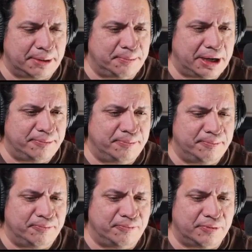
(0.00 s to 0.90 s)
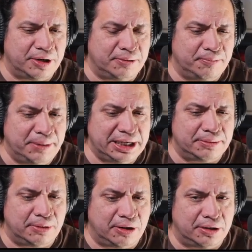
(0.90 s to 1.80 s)
I've made
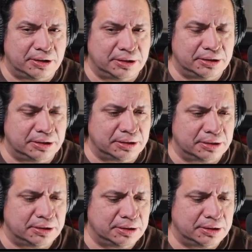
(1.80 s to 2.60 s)
them on